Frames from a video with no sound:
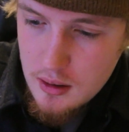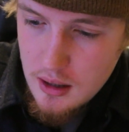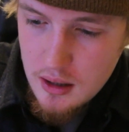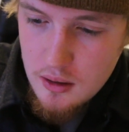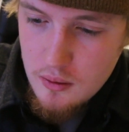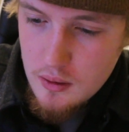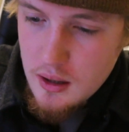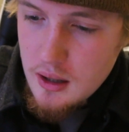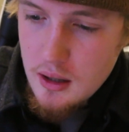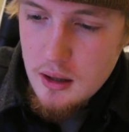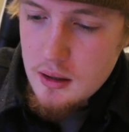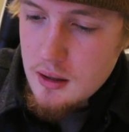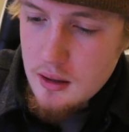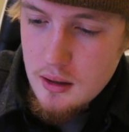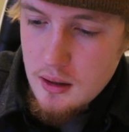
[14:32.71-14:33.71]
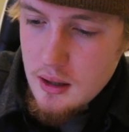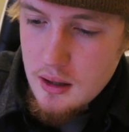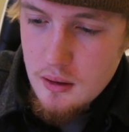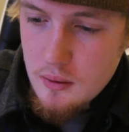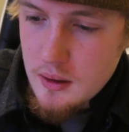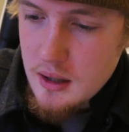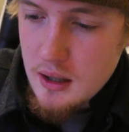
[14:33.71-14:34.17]
I don't get it. I
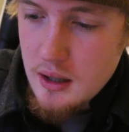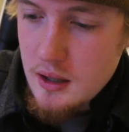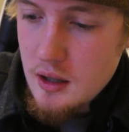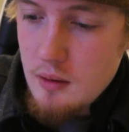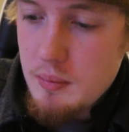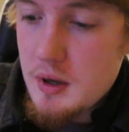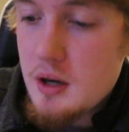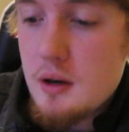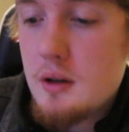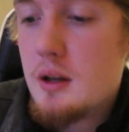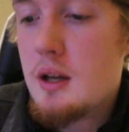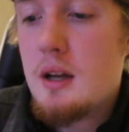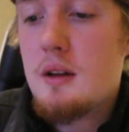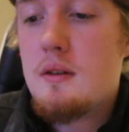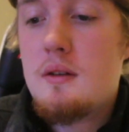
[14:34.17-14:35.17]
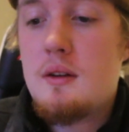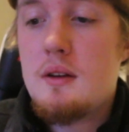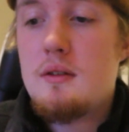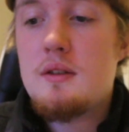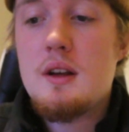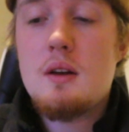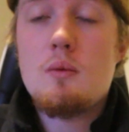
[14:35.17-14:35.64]
don't get it. And apparently it's
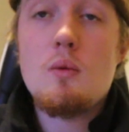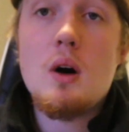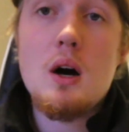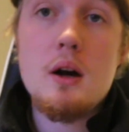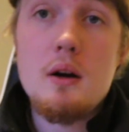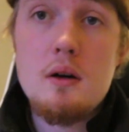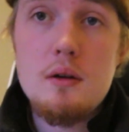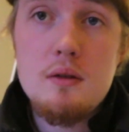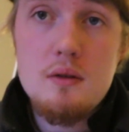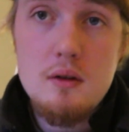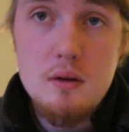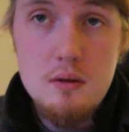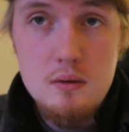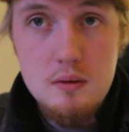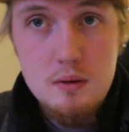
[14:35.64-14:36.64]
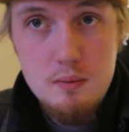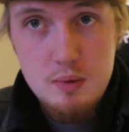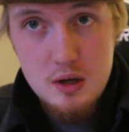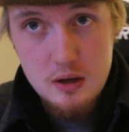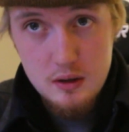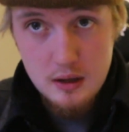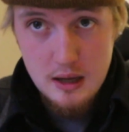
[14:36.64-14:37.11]
seen water, so
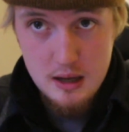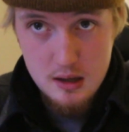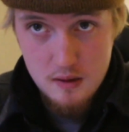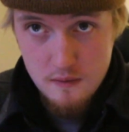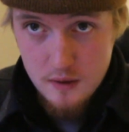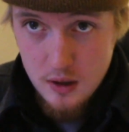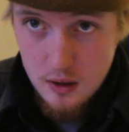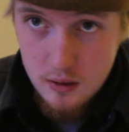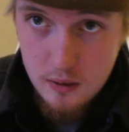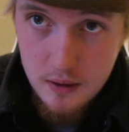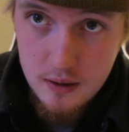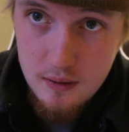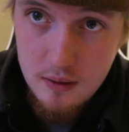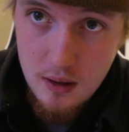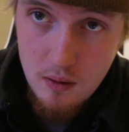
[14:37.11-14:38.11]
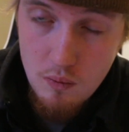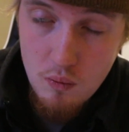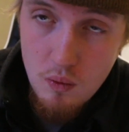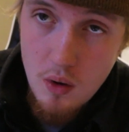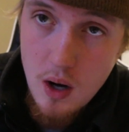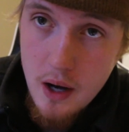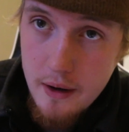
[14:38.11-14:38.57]
apparently any vehicle that's seen
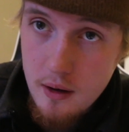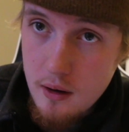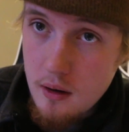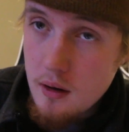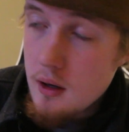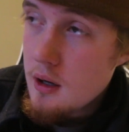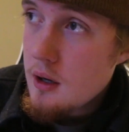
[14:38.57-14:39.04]
water,